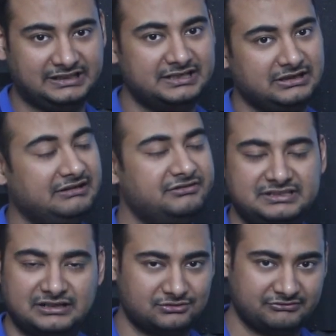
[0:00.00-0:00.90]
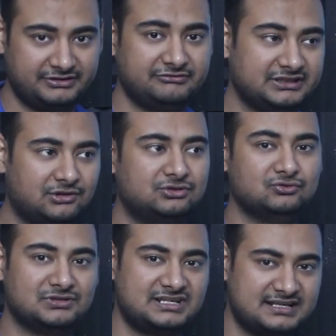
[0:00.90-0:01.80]
get everything out of it without
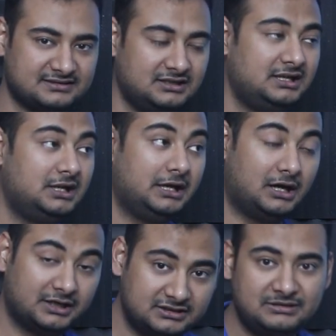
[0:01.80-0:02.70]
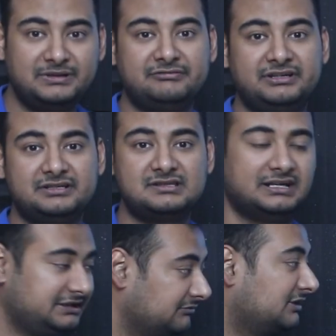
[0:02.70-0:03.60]
too much hassle another benefit is
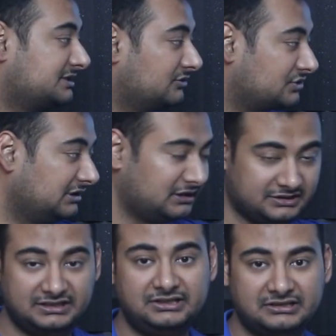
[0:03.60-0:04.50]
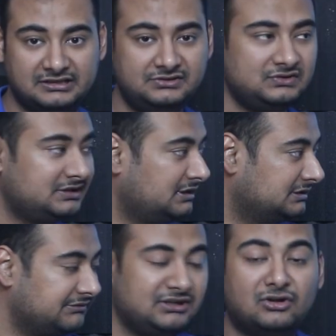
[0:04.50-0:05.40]
that if let's say australia really did this
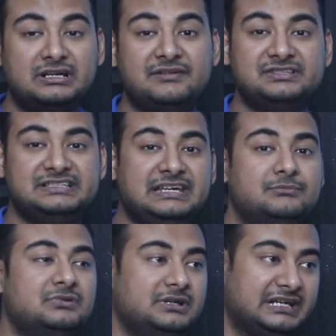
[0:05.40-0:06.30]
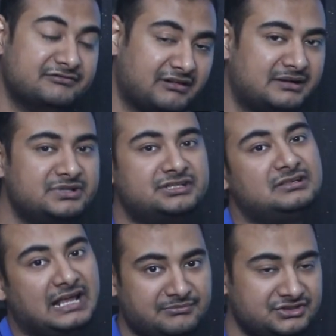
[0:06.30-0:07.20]
they will not have same
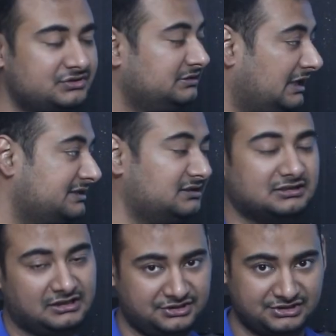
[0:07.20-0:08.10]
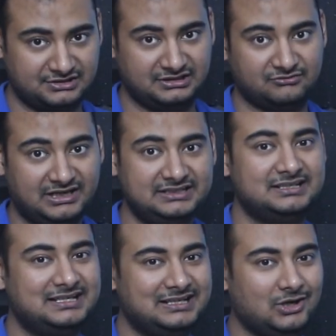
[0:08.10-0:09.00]
environmental damage as other nations did why
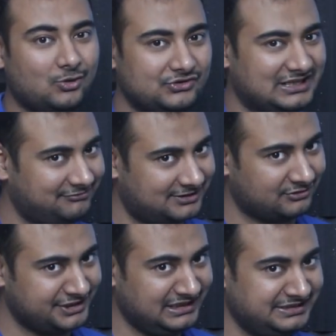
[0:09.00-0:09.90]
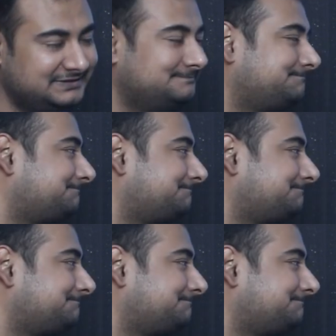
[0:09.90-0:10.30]
low sulfur content